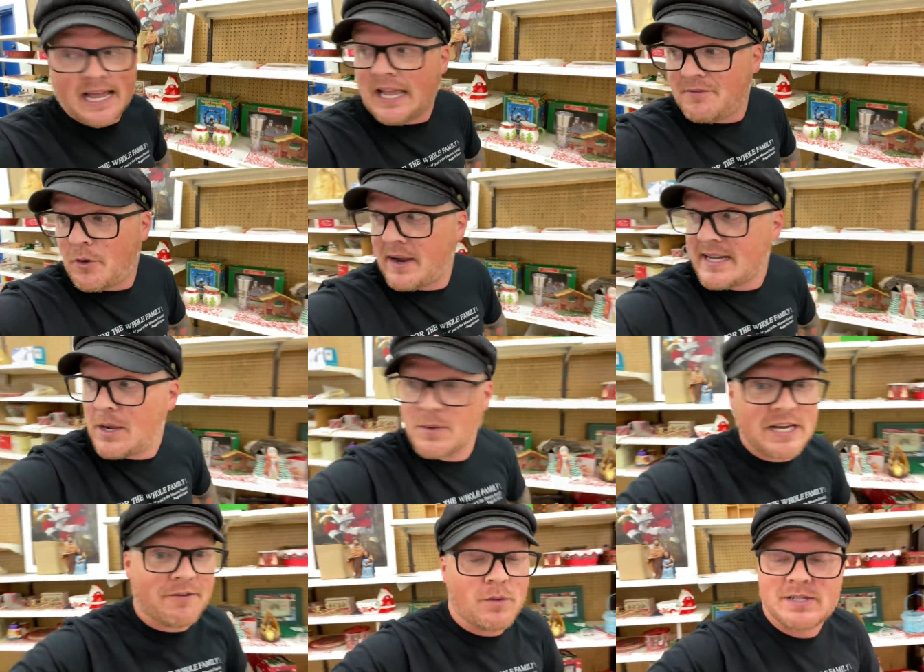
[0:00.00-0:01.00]
I have no idea.
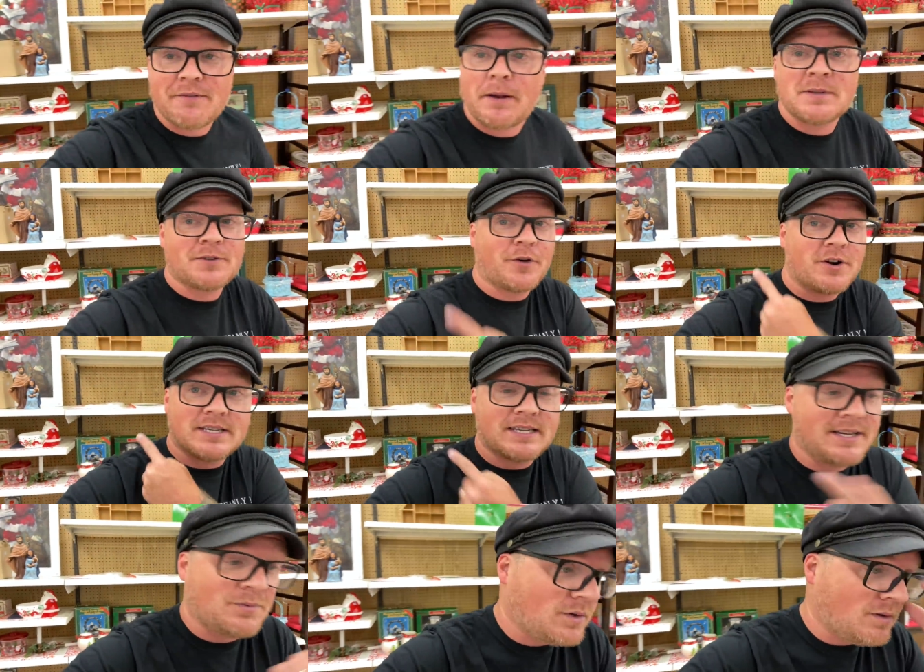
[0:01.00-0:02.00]
Whichever comes first,
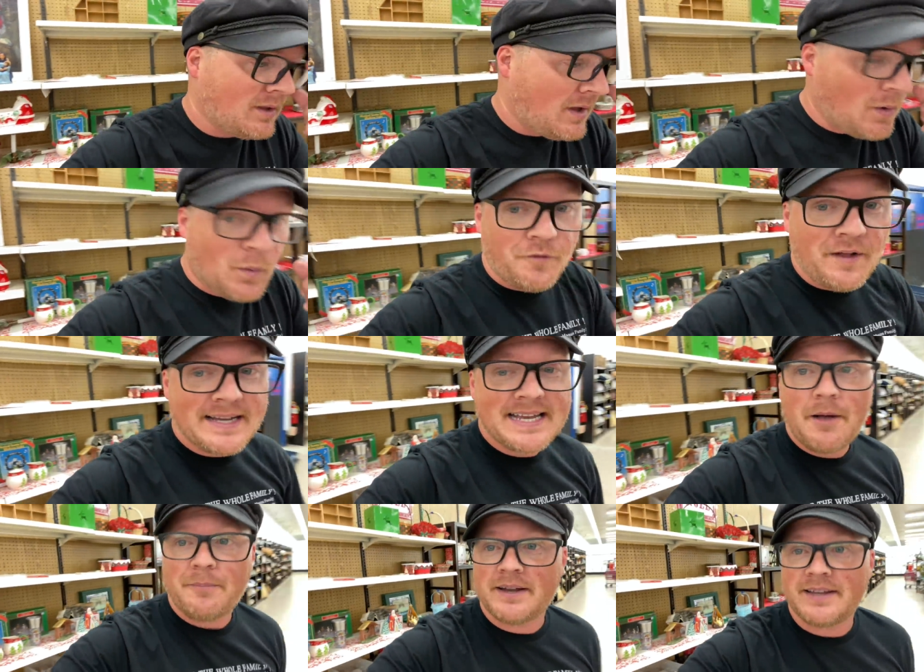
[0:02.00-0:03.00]
we'll find
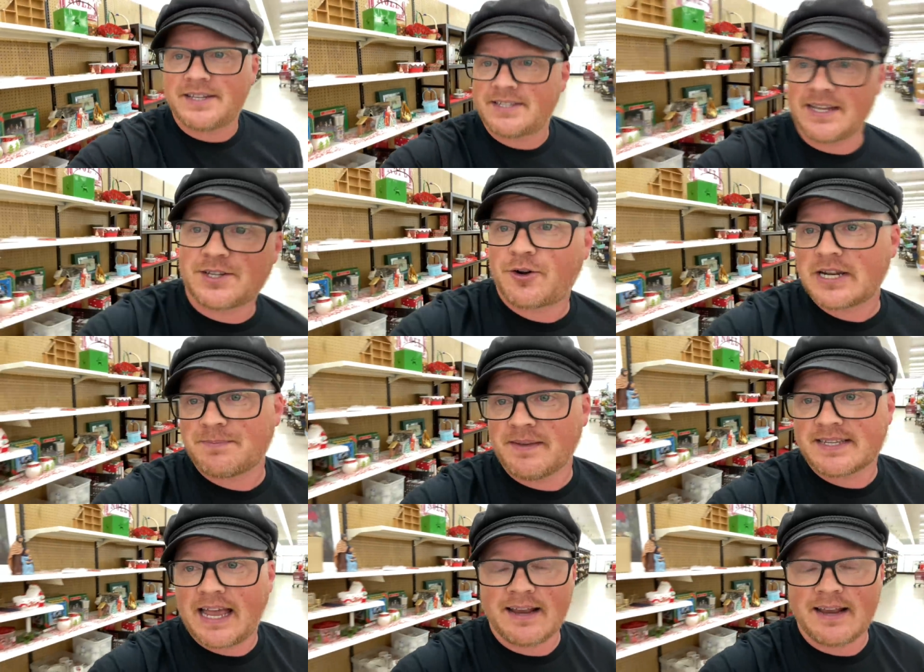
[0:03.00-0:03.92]
out. But it's Christmas.